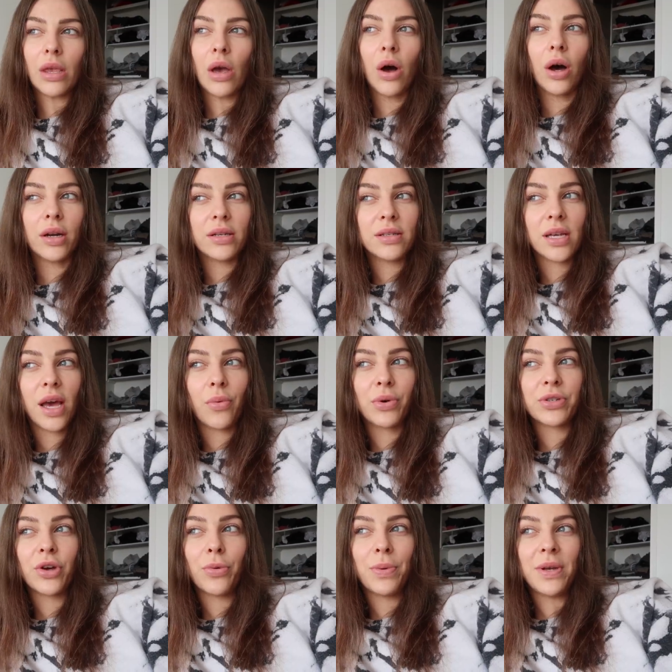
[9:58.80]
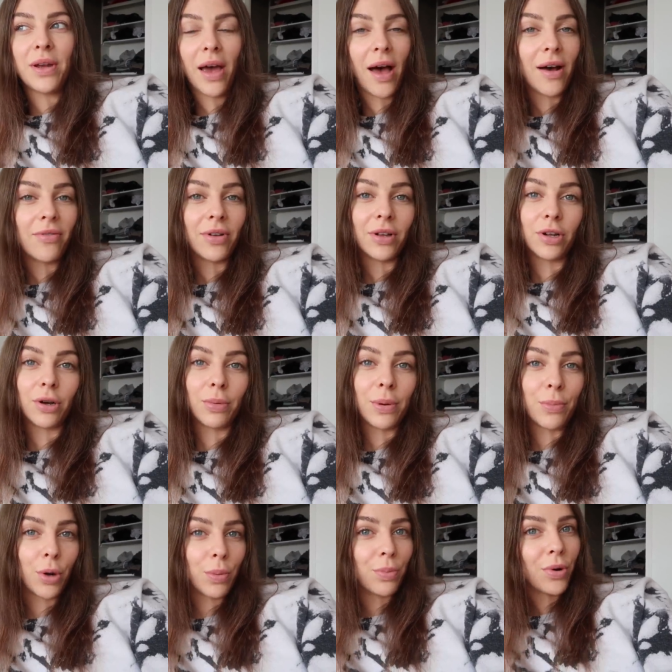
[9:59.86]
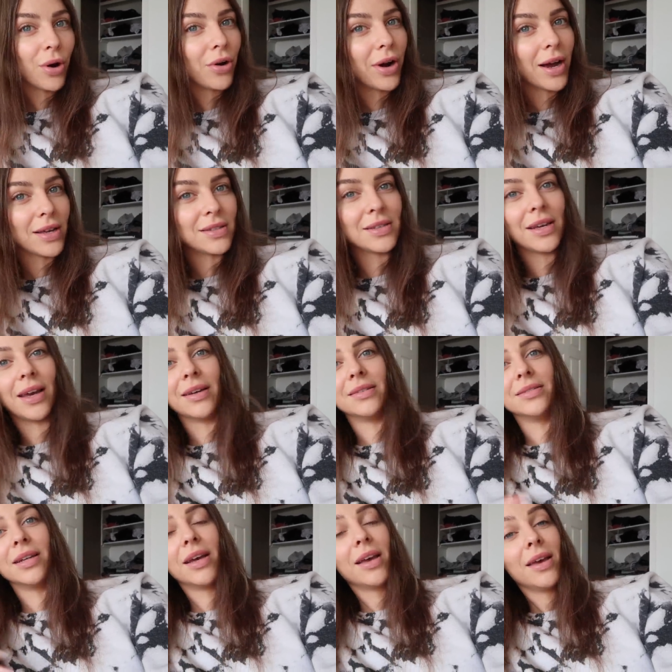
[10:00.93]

Honestly, I was hoping to have a little bit more progress and